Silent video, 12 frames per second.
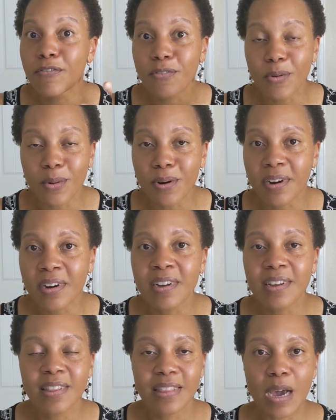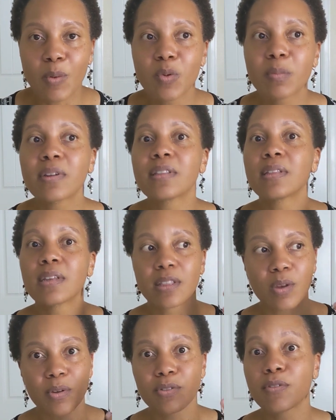for that woman
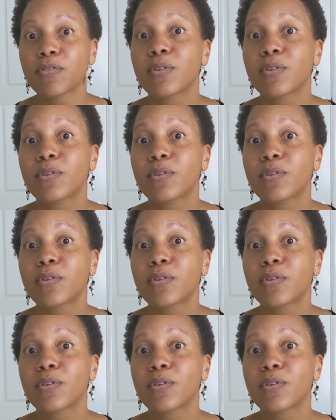and also